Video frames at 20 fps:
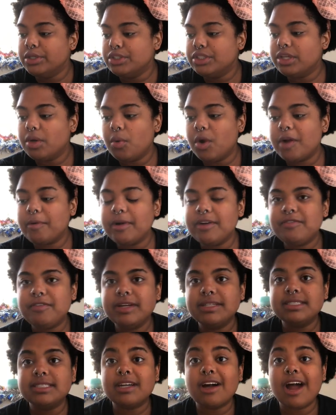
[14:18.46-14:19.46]
So one of my
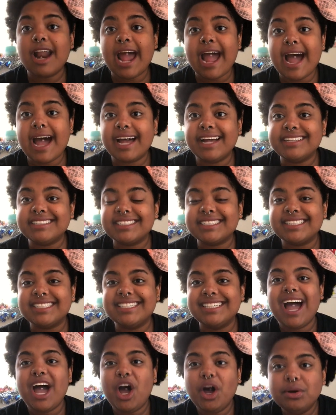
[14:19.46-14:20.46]
friends got
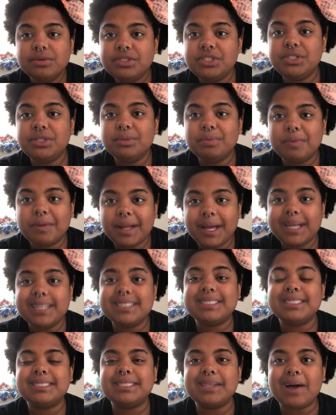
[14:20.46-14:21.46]
asked, how do you play
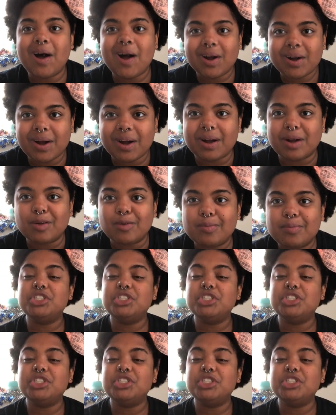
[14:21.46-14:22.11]
soccer?